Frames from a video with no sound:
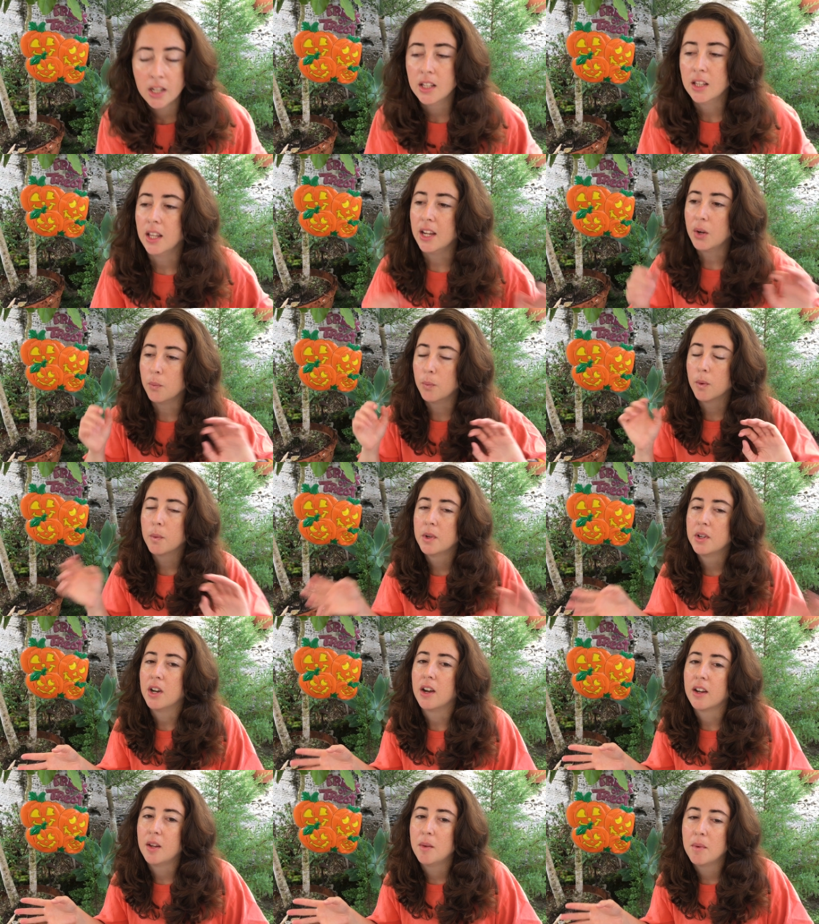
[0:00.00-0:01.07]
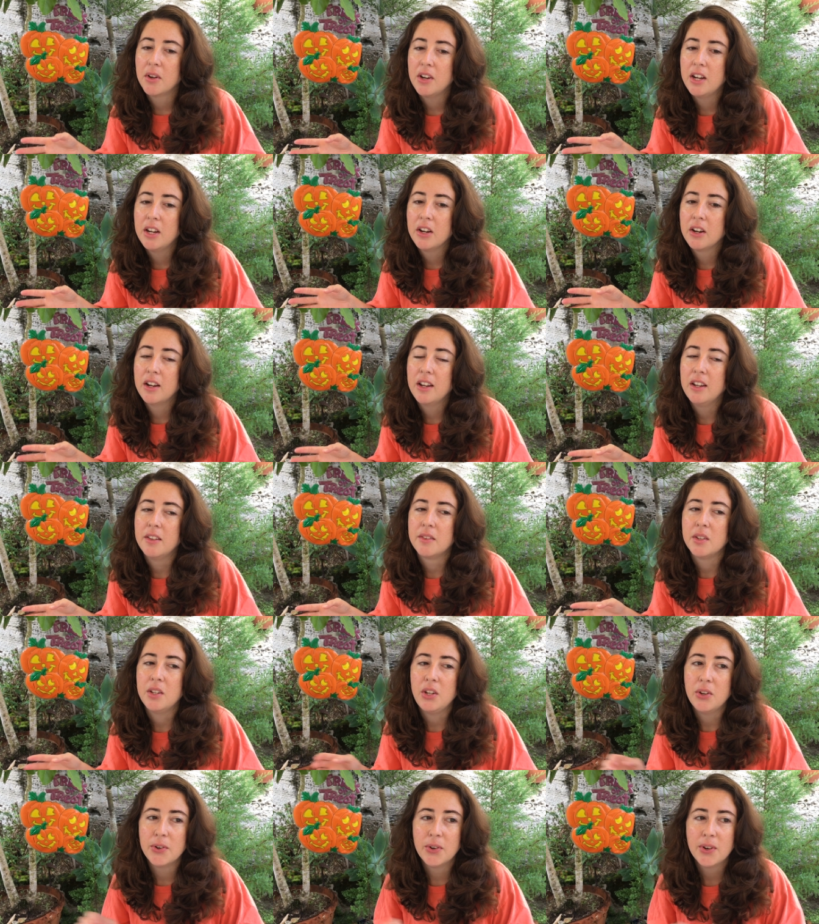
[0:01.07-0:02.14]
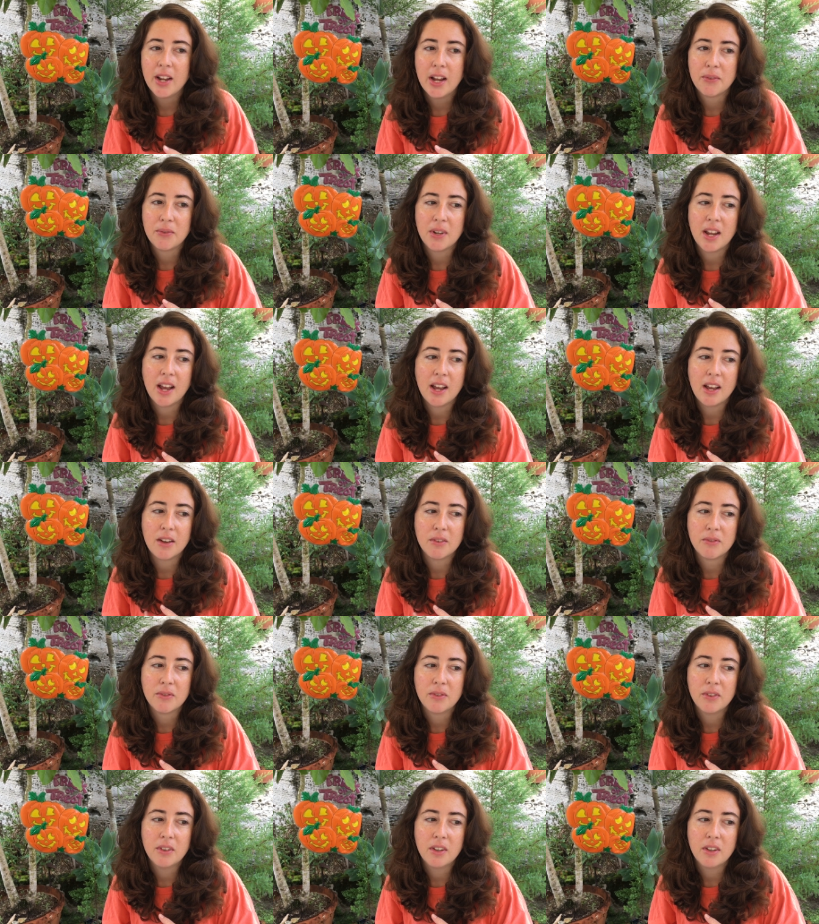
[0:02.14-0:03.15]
Like, what we're talking about here is you don't have to have